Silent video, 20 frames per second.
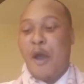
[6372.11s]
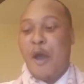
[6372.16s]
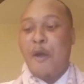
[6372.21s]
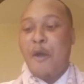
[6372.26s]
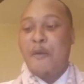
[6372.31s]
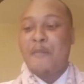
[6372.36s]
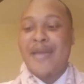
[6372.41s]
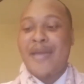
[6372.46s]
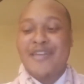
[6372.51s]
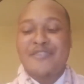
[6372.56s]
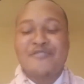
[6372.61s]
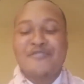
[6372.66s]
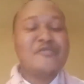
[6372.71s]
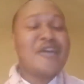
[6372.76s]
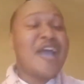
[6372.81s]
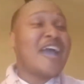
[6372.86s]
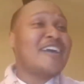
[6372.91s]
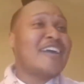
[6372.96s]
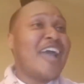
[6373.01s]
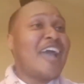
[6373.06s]
oh man,
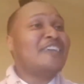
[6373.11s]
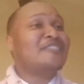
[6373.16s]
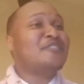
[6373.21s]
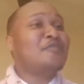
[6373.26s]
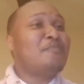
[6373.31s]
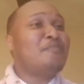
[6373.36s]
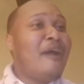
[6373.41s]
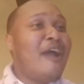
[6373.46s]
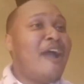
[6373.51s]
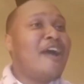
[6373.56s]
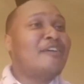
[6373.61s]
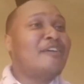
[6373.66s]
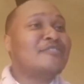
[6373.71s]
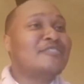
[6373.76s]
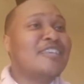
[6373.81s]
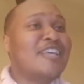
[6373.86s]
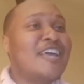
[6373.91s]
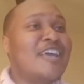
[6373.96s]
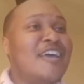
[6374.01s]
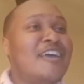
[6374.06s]
you got Gangsta Brown
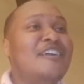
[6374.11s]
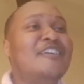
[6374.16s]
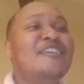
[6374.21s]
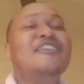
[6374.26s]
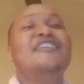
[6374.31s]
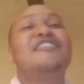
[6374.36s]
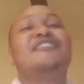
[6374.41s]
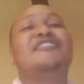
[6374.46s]
saying